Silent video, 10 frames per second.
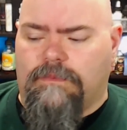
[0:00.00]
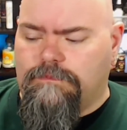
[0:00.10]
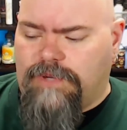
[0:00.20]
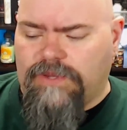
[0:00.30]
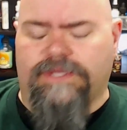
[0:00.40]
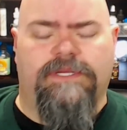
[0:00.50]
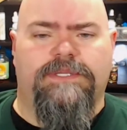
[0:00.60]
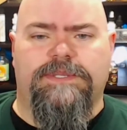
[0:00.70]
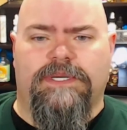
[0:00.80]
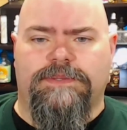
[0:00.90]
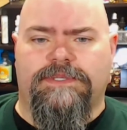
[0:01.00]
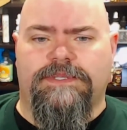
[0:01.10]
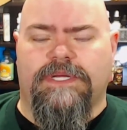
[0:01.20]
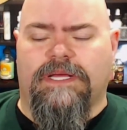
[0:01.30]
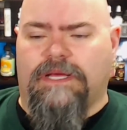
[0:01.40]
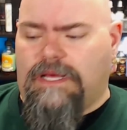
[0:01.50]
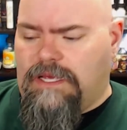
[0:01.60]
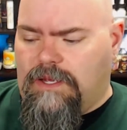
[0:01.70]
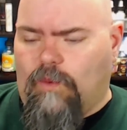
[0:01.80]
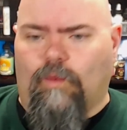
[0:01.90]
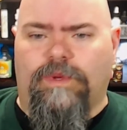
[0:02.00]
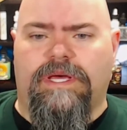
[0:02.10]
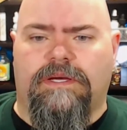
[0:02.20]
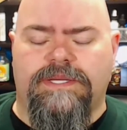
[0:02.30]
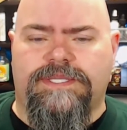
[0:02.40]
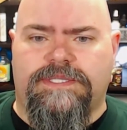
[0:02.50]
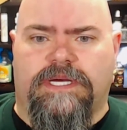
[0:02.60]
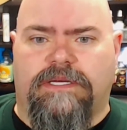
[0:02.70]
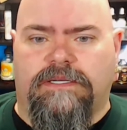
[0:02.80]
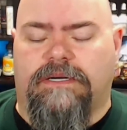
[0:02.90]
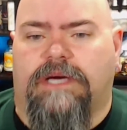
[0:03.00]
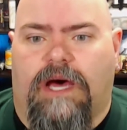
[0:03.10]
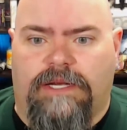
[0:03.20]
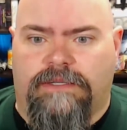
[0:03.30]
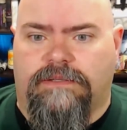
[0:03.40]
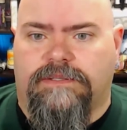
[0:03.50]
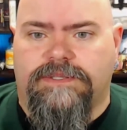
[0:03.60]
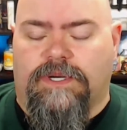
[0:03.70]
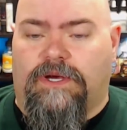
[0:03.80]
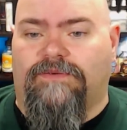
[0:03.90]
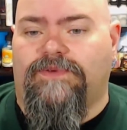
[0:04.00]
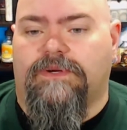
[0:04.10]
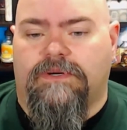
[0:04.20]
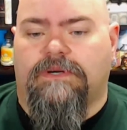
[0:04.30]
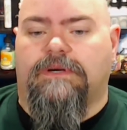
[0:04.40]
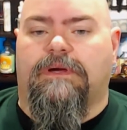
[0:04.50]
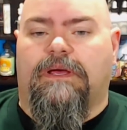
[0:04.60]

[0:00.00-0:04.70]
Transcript: both of these flavors will stick in your cotton. So if you're